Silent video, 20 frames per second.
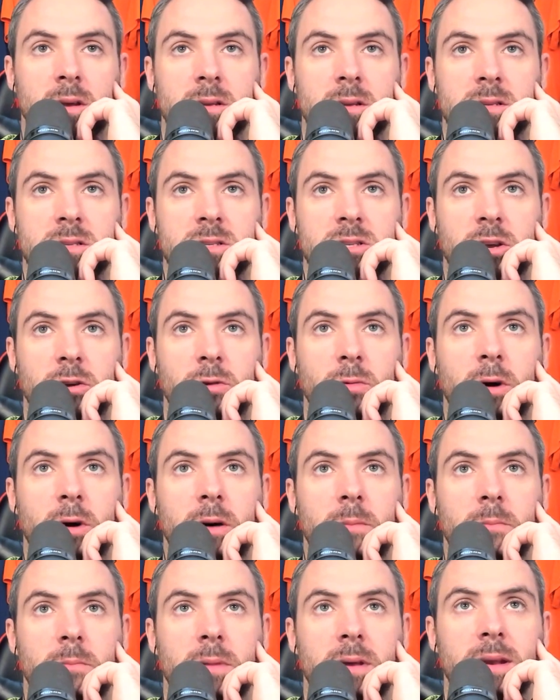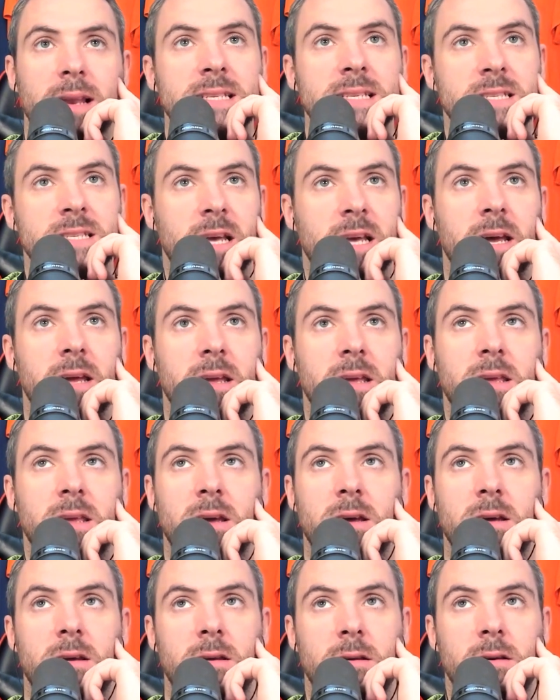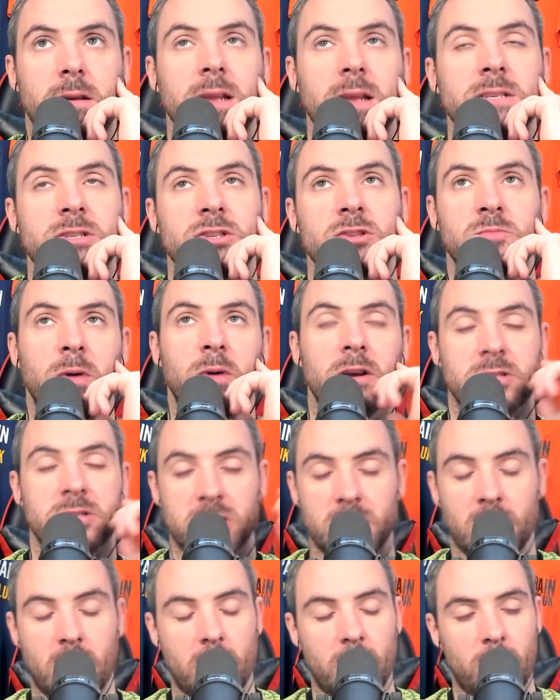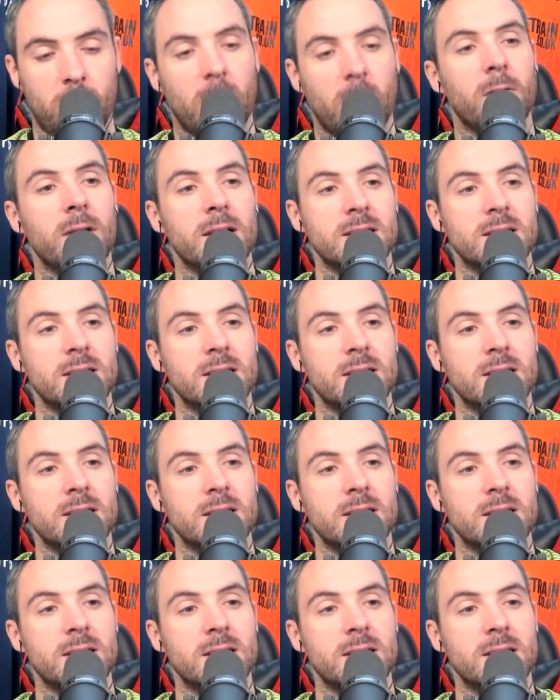So let's just put a scenario out.